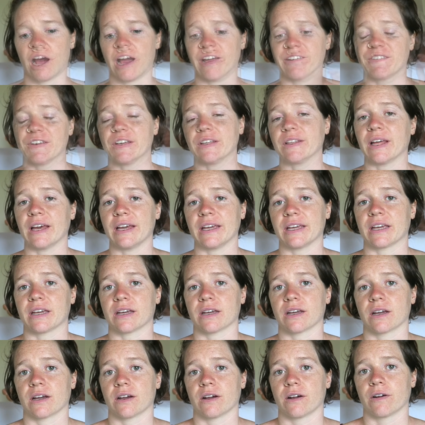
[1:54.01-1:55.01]
I feel like
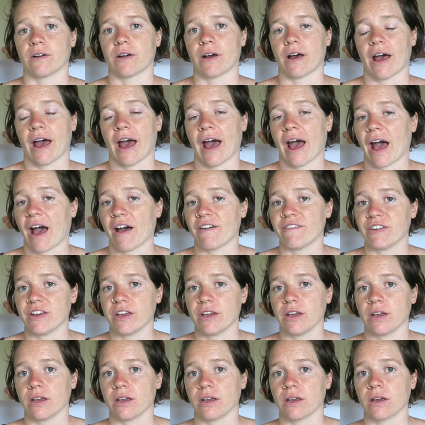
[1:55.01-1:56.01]

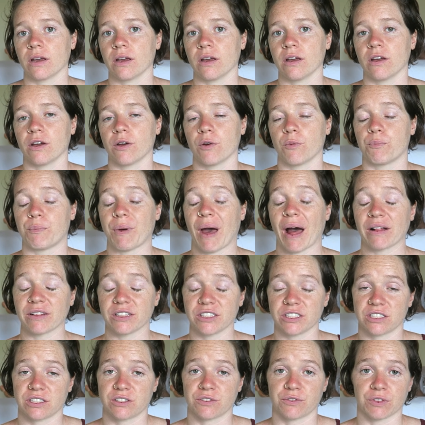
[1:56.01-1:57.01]
having
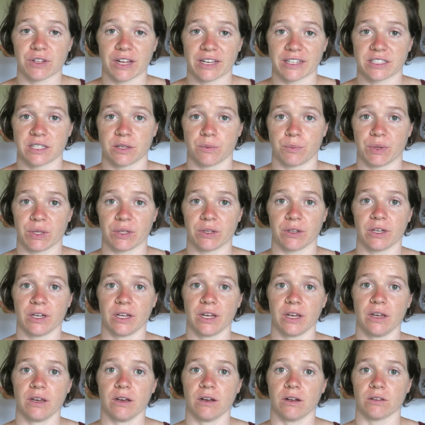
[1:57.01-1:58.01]
balanced
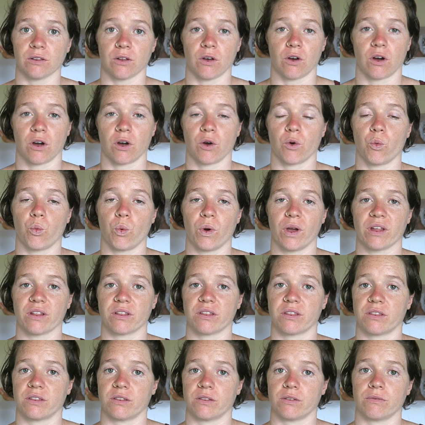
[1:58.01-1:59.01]
flexibility along with
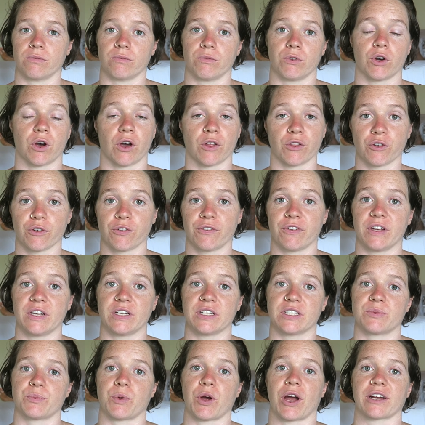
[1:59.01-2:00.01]
your other
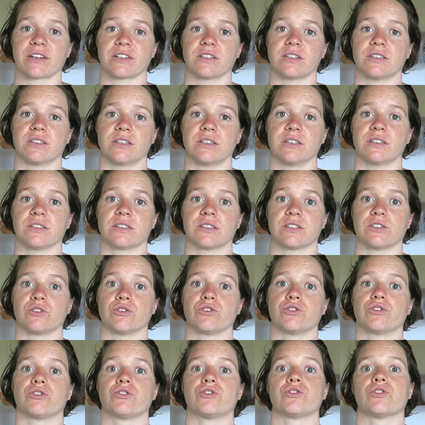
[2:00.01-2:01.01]
fitness practices is
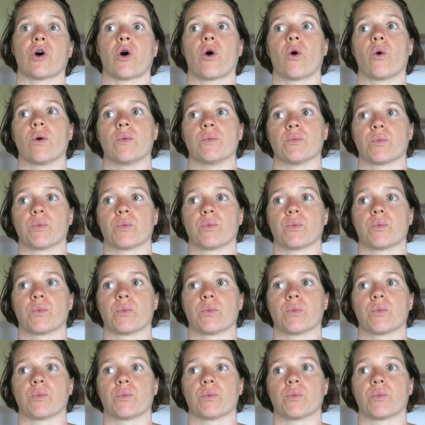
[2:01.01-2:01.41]
so